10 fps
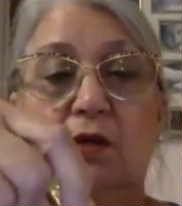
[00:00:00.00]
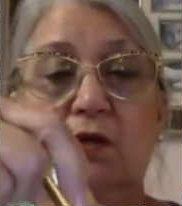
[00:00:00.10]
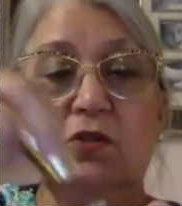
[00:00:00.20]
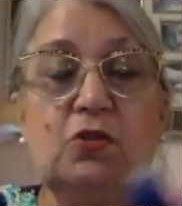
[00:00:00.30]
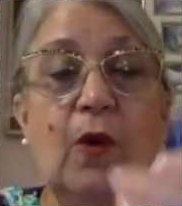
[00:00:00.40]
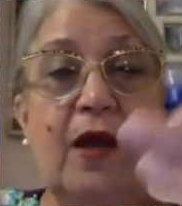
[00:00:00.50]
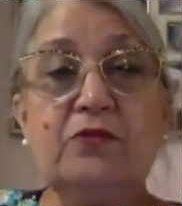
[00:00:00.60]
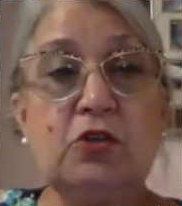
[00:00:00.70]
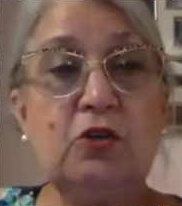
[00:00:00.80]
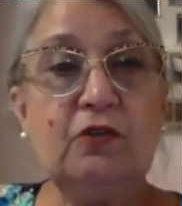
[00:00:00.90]
So
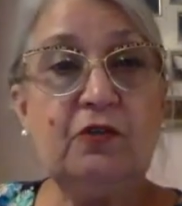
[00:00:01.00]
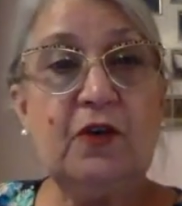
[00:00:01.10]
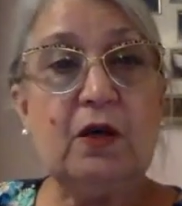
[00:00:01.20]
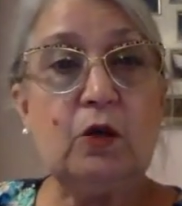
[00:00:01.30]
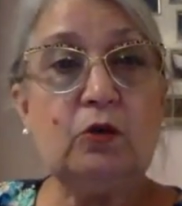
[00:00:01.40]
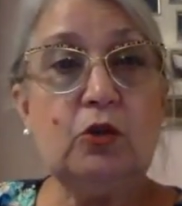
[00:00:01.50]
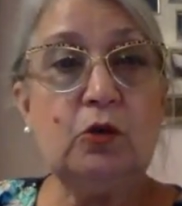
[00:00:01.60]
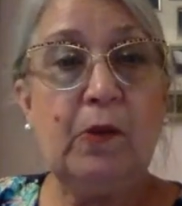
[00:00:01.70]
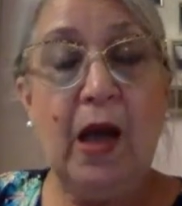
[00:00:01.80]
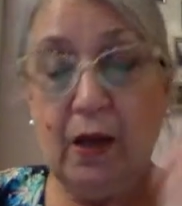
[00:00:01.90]
after you fill your
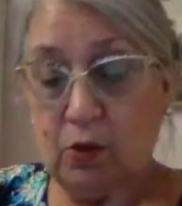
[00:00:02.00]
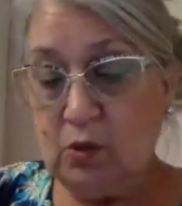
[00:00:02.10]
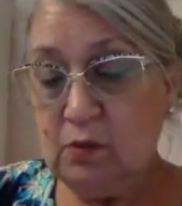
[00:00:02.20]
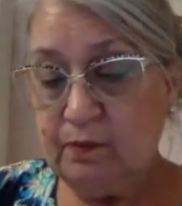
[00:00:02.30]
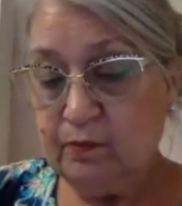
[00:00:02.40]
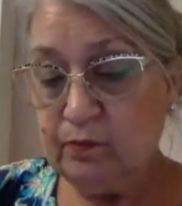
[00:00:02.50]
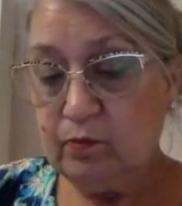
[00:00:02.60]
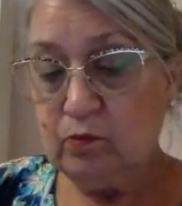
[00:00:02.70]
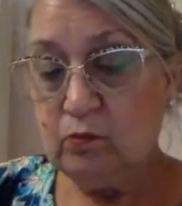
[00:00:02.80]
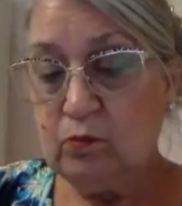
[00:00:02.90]
bottle,
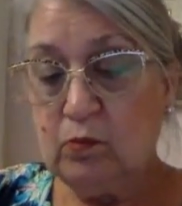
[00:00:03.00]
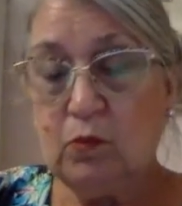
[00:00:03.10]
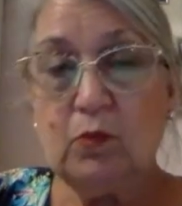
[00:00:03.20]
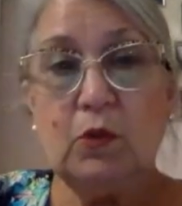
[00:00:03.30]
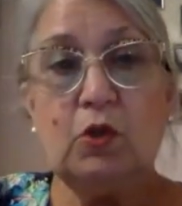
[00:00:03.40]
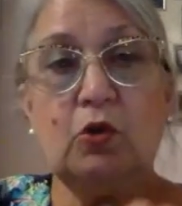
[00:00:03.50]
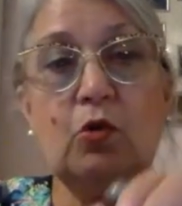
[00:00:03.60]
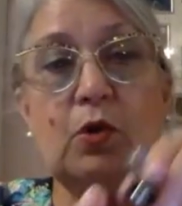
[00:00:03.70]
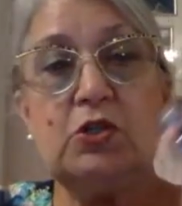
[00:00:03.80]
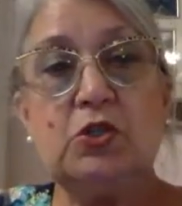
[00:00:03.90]
you're
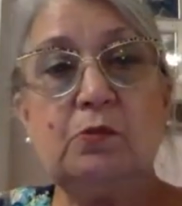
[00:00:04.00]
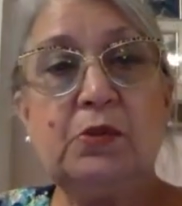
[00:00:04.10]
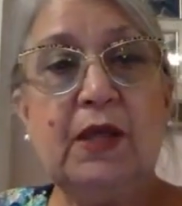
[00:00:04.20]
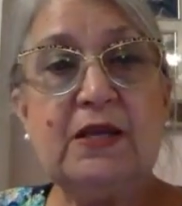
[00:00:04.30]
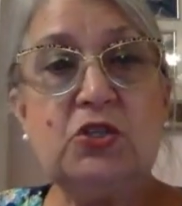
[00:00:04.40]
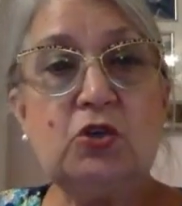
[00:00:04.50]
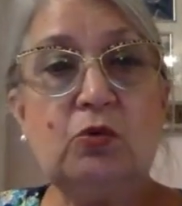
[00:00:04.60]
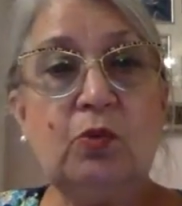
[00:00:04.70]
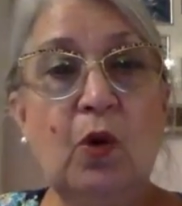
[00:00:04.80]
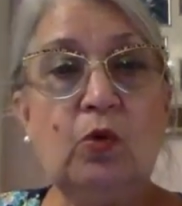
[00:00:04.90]
going to place your
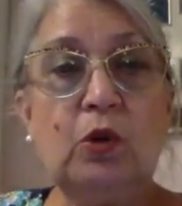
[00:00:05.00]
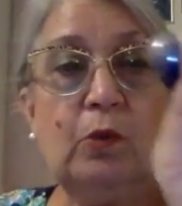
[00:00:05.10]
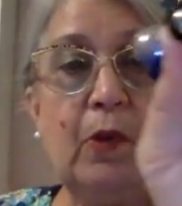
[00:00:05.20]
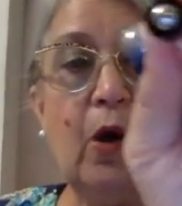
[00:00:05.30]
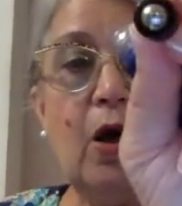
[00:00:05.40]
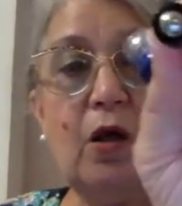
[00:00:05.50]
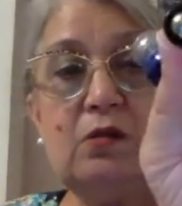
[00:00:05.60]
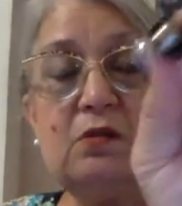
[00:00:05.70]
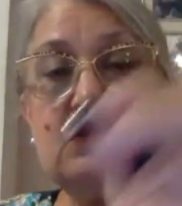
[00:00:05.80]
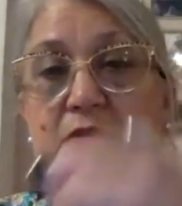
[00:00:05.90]
roller
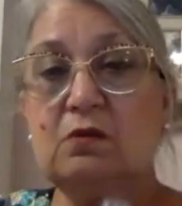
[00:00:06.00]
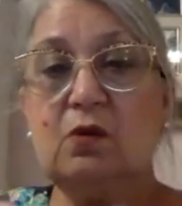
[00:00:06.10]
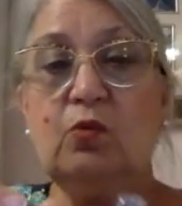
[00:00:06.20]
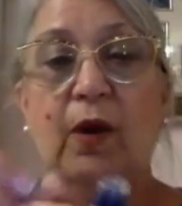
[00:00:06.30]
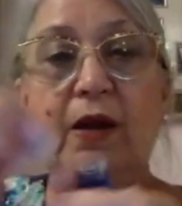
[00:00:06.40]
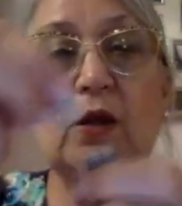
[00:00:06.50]
ball right